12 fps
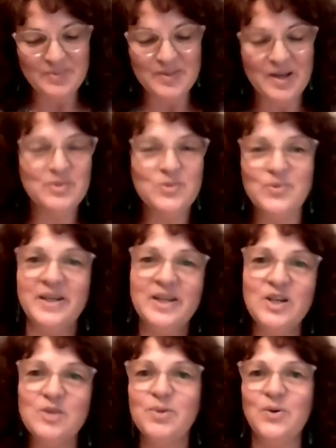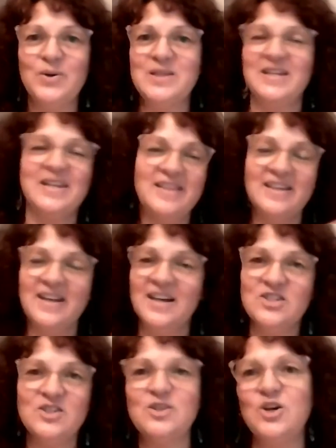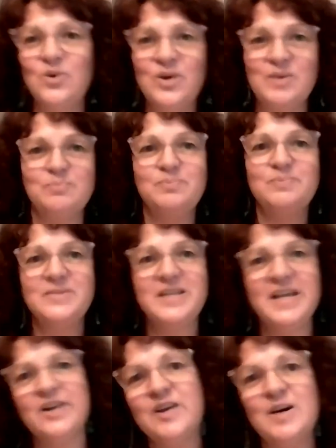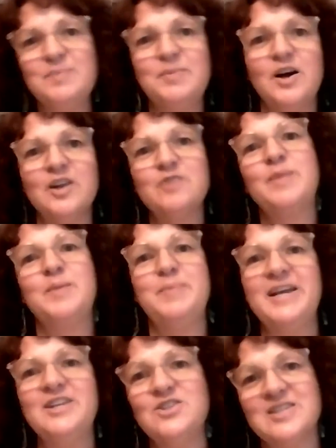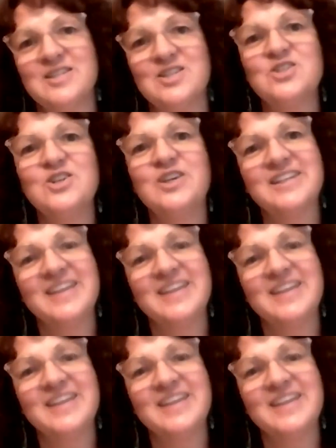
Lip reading: sometimes where I hear poets and I think I should go and tear up all of my pages and start